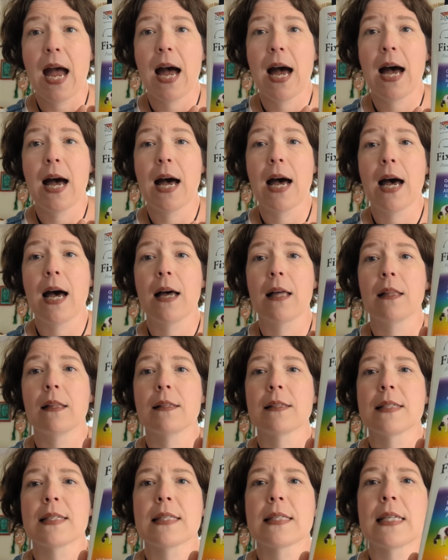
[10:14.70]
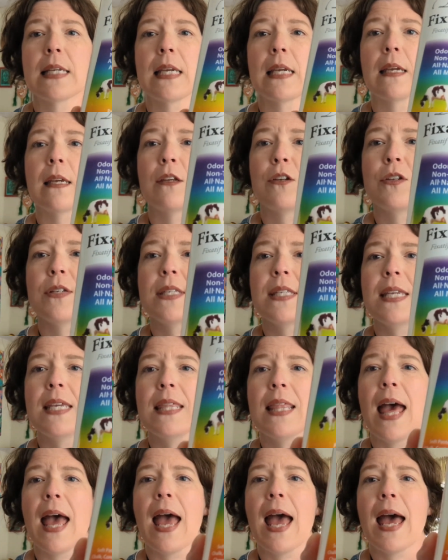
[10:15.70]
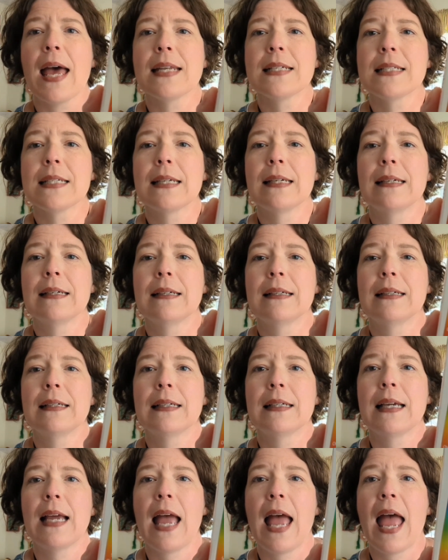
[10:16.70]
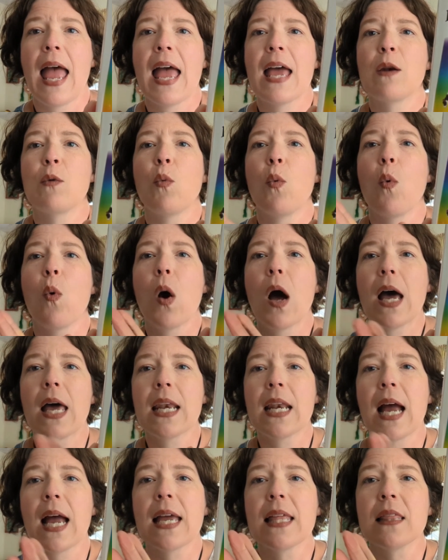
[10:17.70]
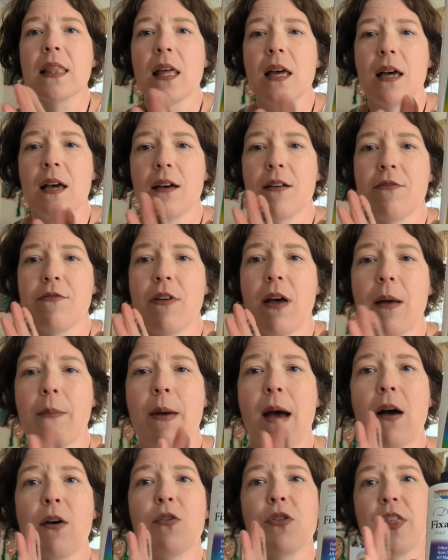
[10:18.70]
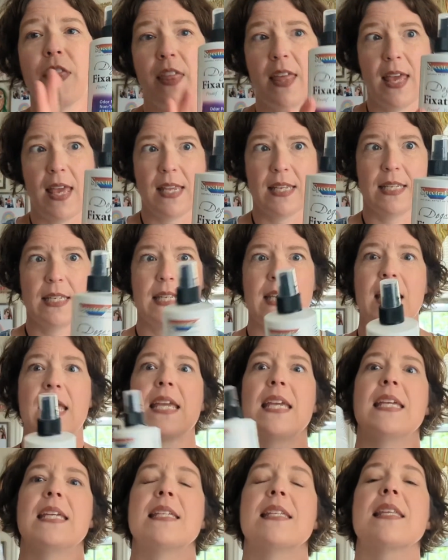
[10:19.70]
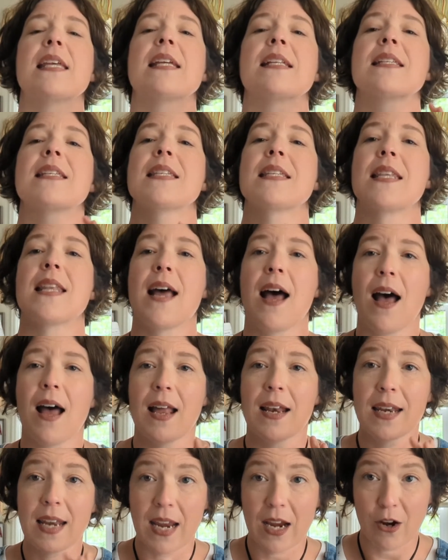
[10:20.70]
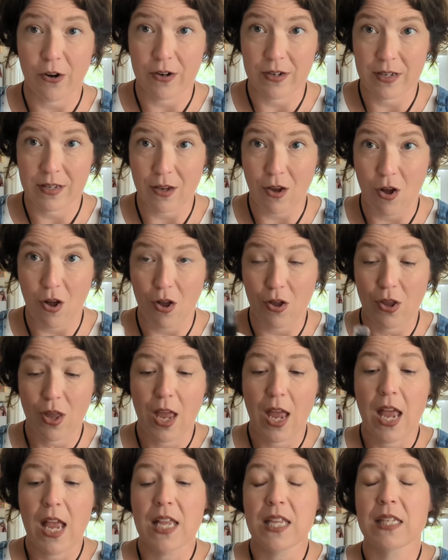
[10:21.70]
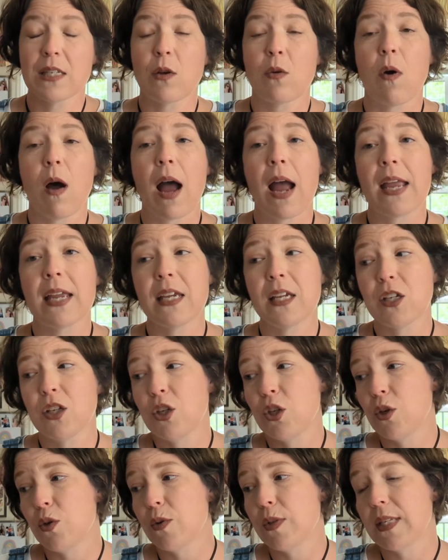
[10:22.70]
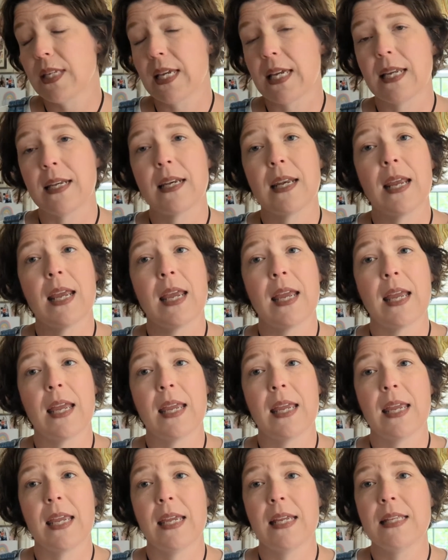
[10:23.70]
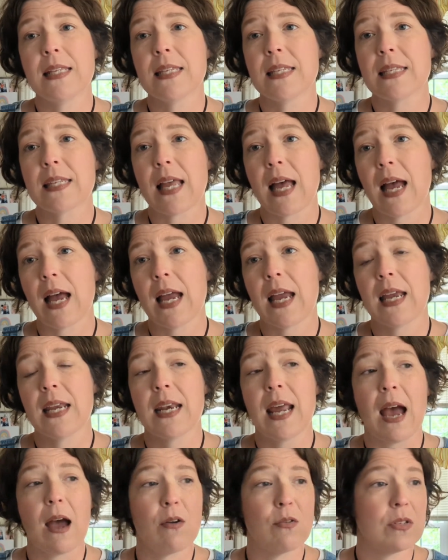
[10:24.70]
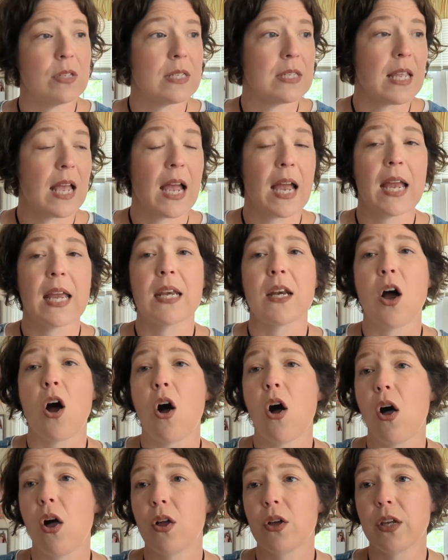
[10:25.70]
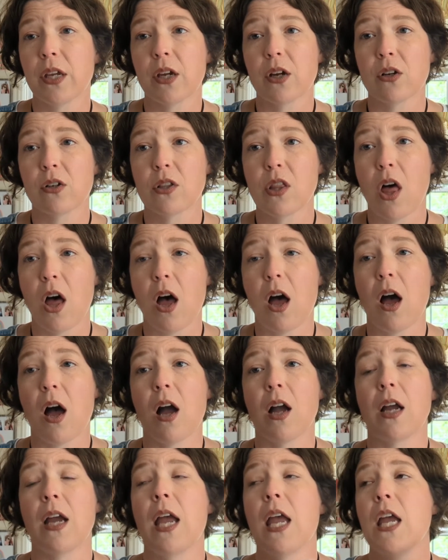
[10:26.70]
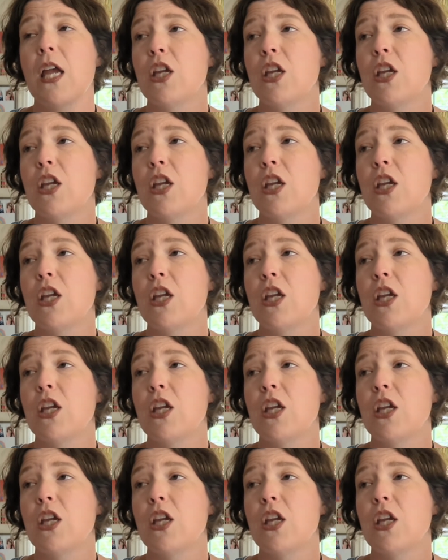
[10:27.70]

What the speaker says: Let's see, can you see that? And what I love about this is it's non-aerosol. So I can use it inside, outside, all year long.